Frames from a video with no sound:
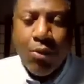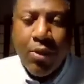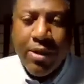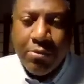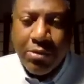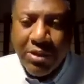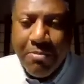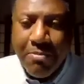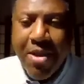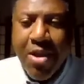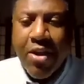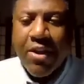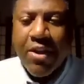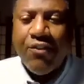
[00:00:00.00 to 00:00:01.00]
Well, it was
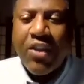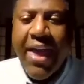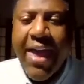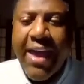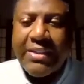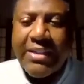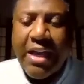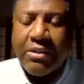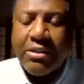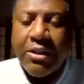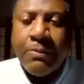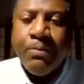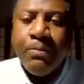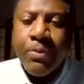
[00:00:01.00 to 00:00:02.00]
American flags out there,